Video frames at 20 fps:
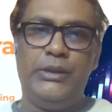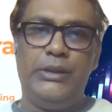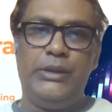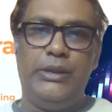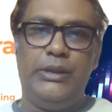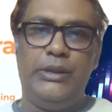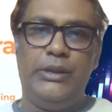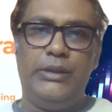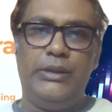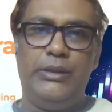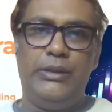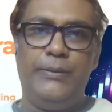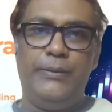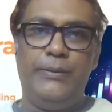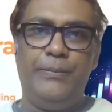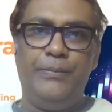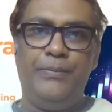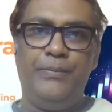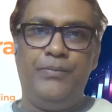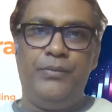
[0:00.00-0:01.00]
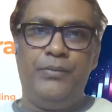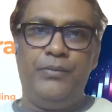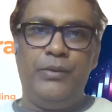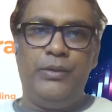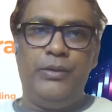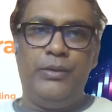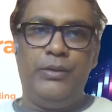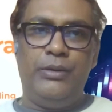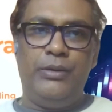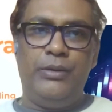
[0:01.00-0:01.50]
Uh,
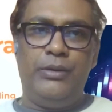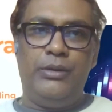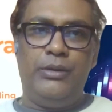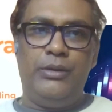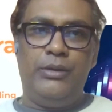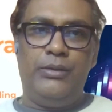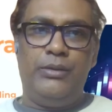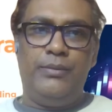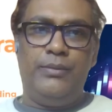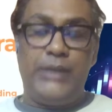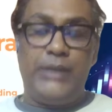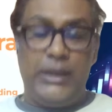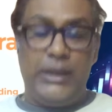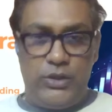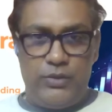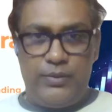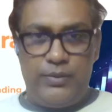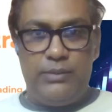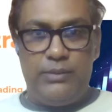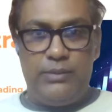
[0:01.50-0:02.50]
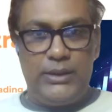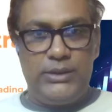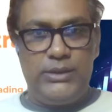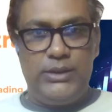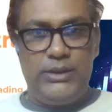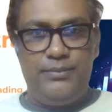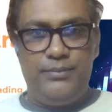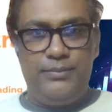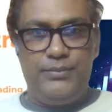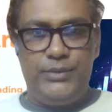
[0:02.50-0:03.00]
Thank you very
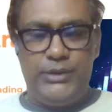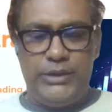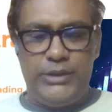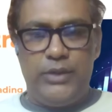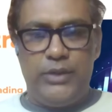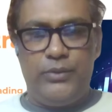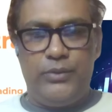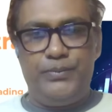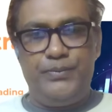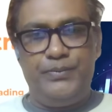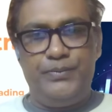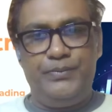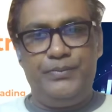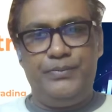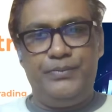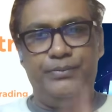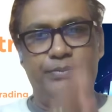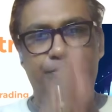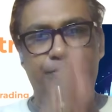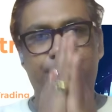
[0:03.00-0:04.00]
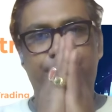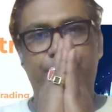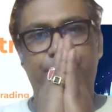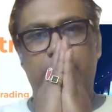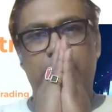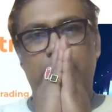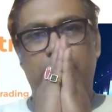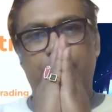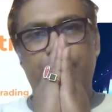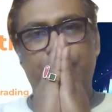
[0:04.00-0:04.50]
much. See
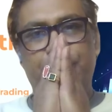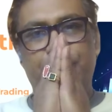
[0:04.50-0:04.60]
you.